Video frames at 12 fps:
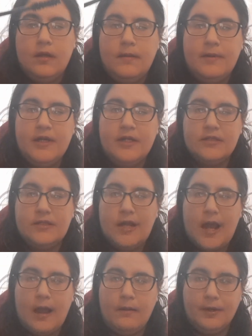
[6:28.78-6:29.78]
I mean, it's an
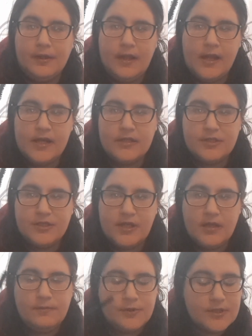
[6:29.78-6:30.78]
hourglass
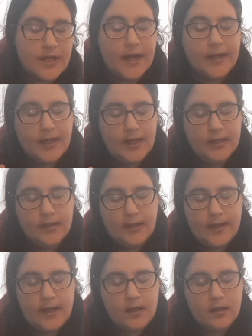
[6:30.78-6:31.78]
shape, which I kind of
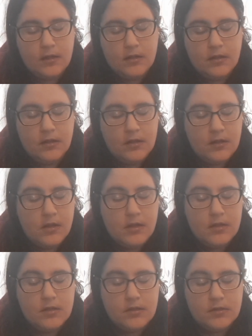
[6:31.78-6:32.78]
like.
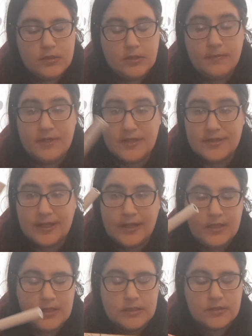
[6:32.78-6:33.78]
So I'll be
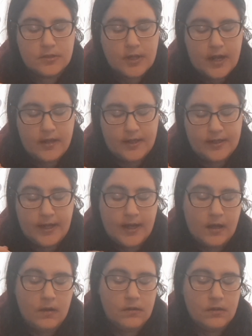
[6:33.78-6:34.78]
excited to try that
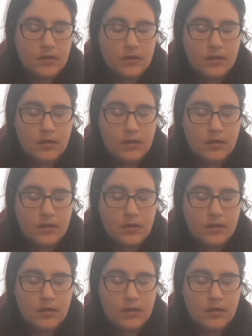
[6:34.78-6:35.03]
out.